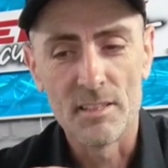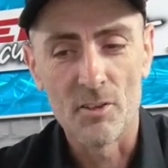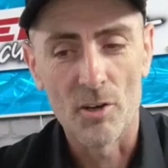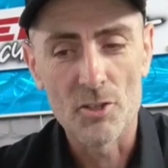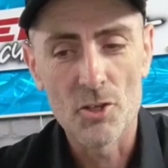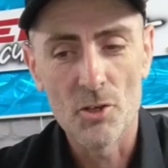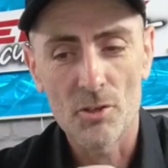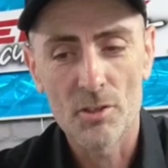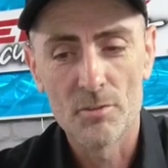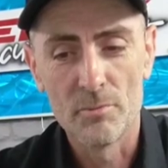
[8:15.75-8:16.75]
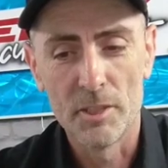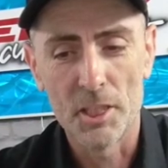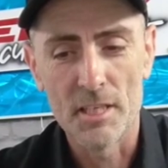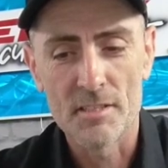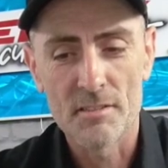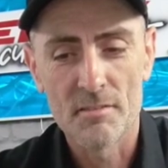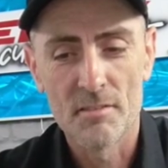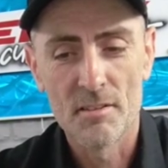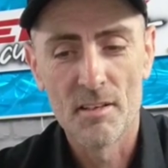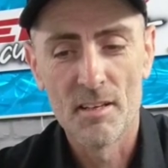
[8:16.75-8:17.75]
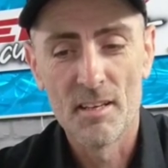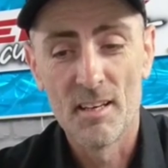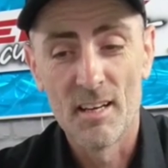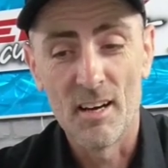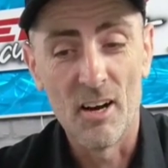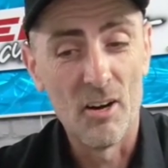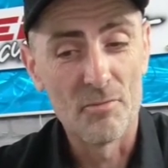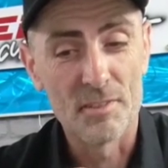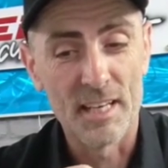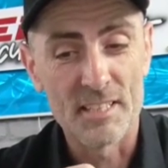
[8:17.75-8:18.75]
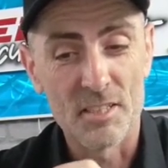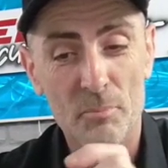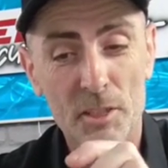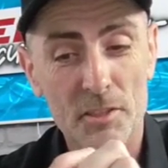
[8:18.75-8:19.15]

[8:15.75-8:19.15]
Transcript: You've got your chuck, which is half decent,